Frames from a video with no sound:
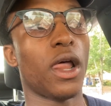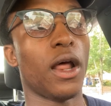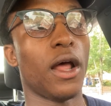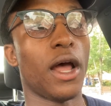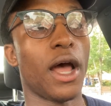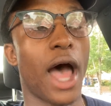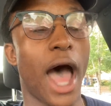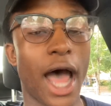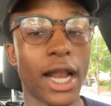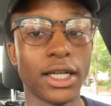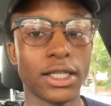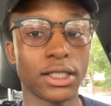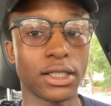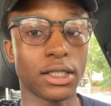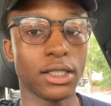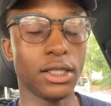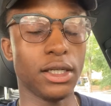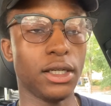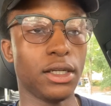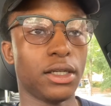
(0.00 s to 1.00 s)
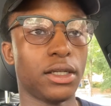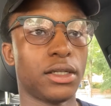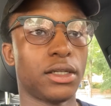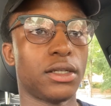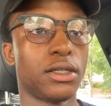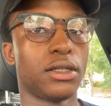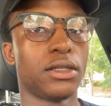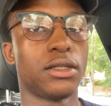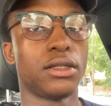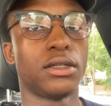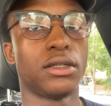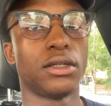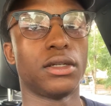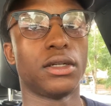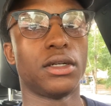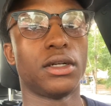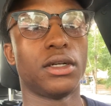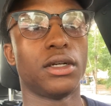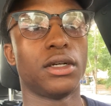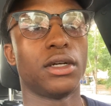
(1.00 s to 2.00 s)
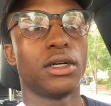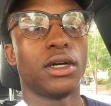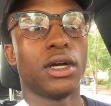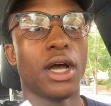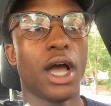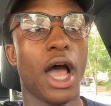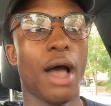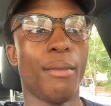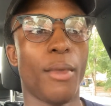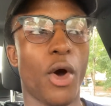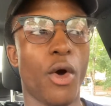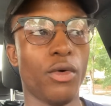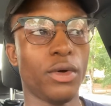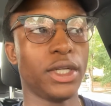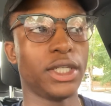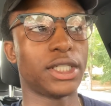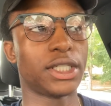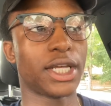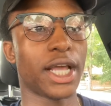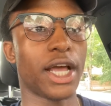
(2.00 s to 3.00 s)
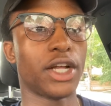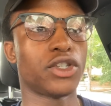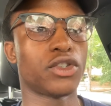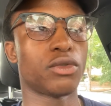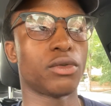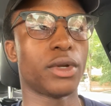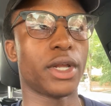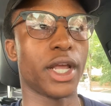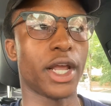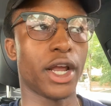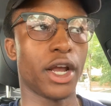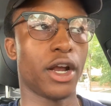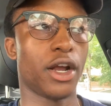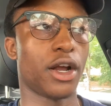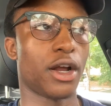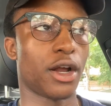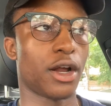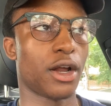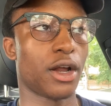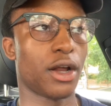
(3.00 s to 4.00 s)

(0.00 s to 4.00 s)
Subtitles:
honestly, I'm only scheduled here